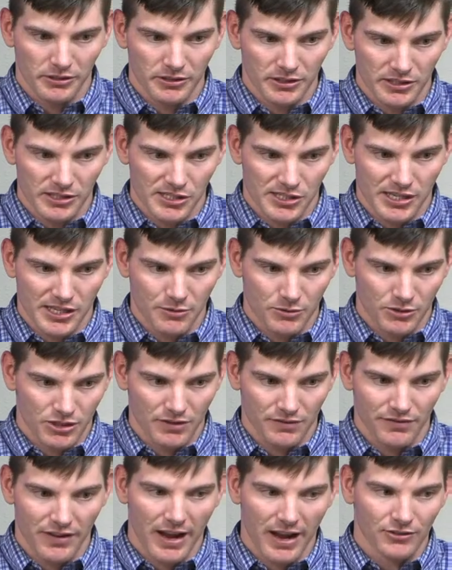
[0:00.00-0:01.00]
distinguishing
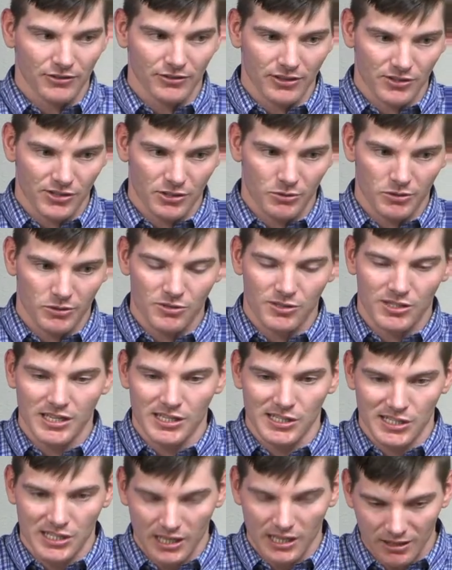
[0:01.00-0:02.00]
factor there. So when you see
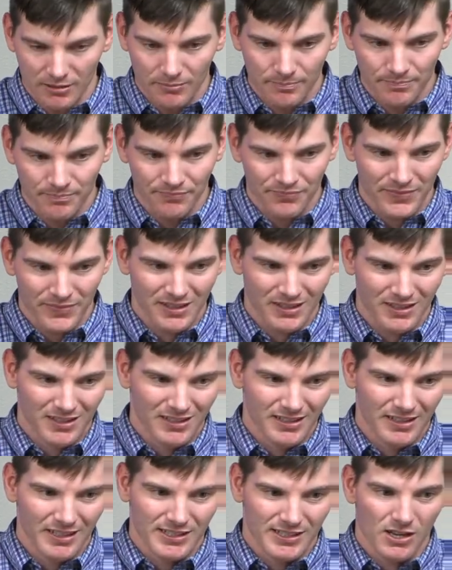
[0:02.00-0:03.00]
Sikkim,
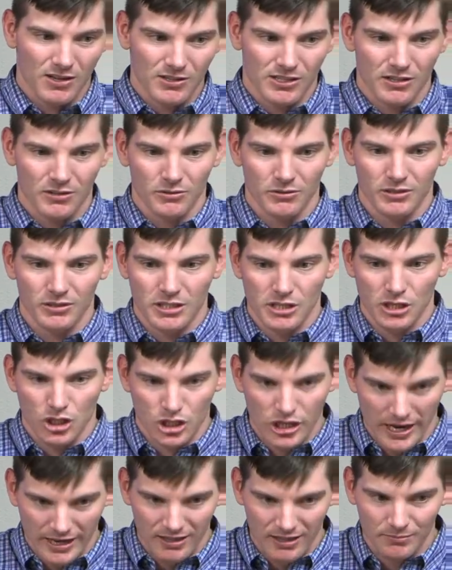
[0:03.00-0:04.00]
it's also
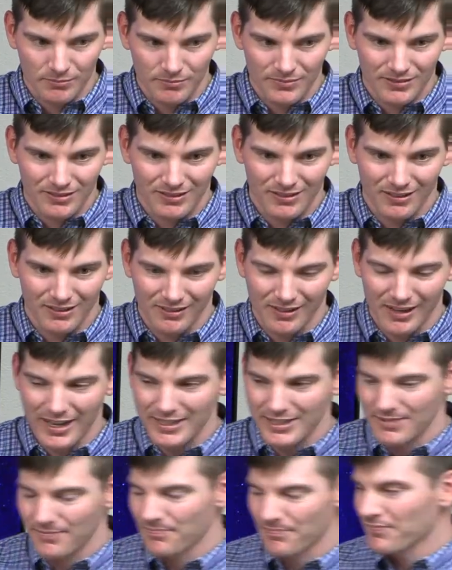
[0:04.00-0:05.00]
Shechem, all right?
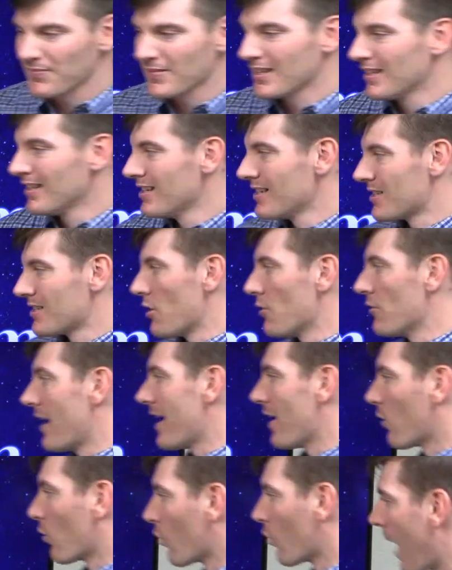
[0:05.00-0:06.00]
So they
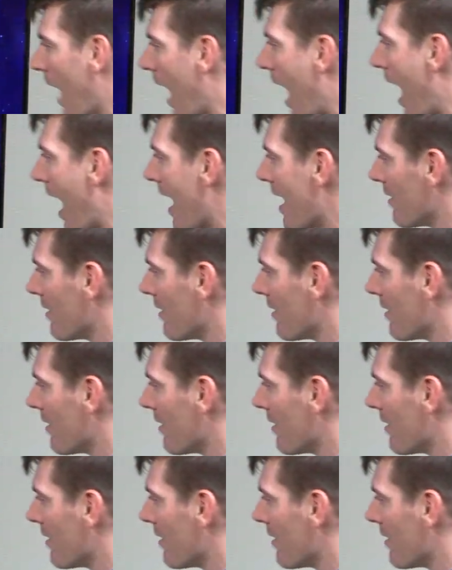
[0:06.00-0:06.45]
arrive